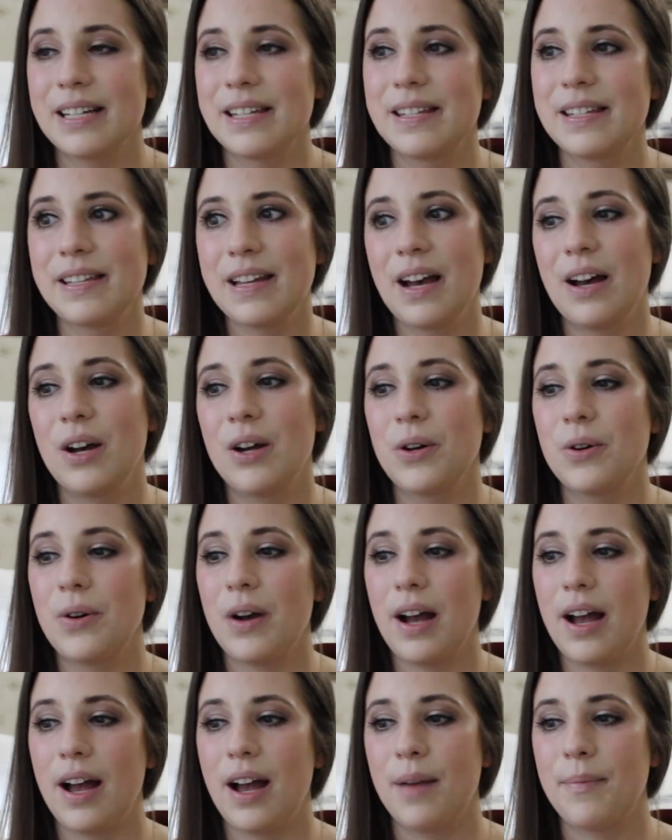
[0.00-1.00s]

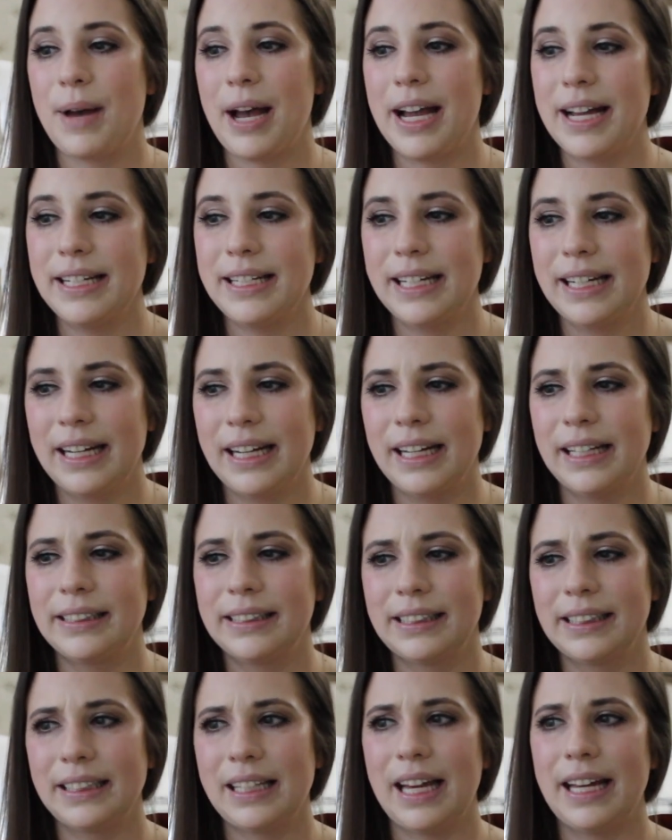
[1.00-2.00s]
So I did
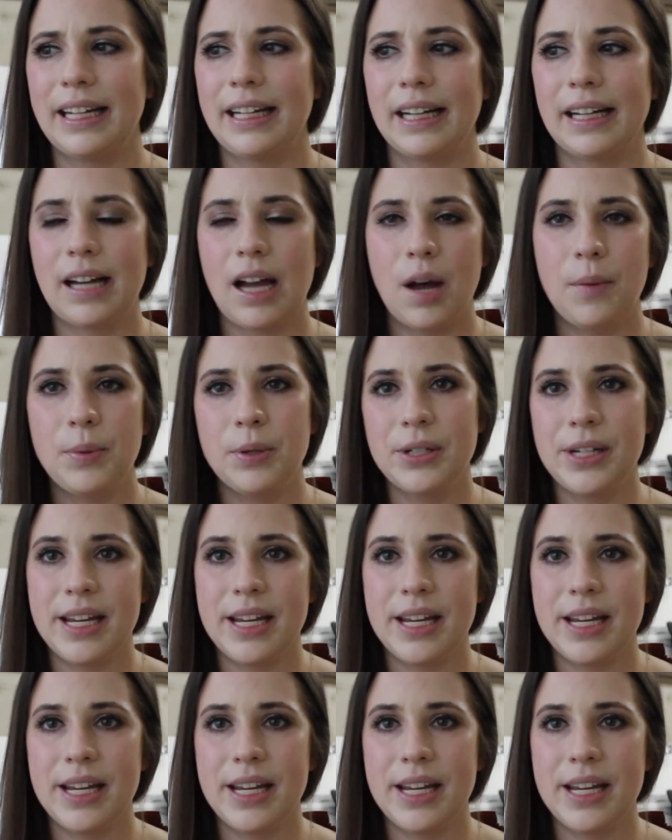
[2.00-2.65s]
it like a couple